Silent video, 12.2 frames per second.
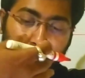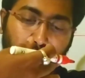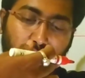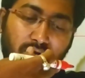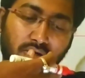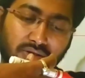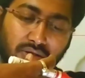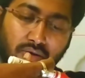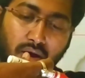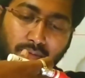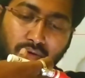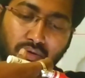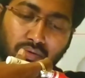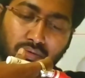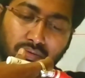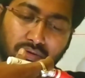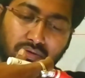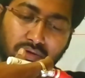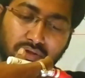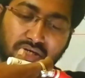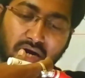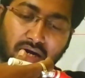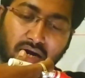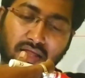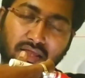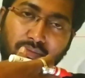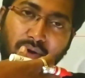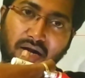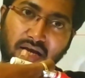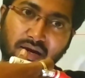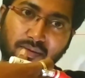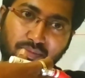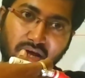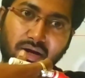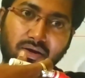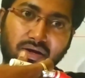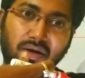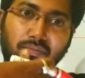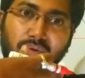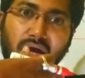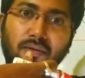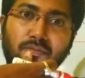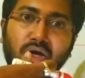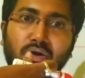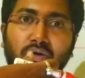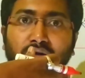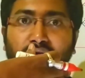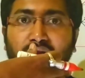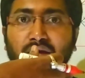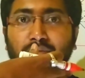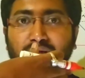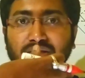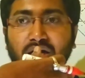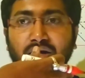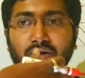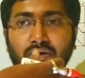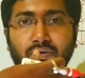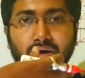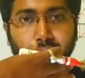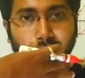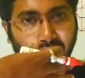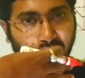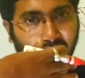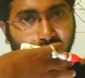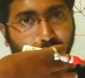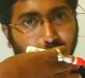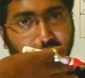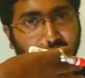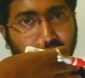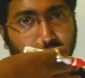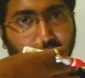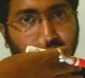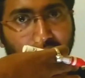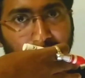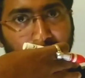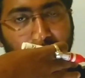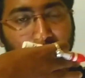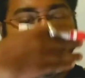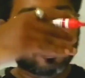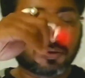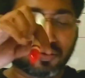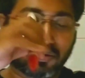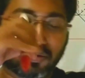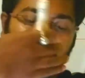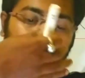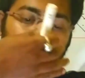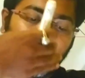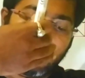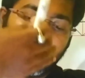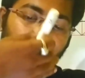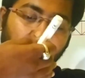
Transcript: because you have to construct another vertical plane, dip can be only measured on a vertical plane, so you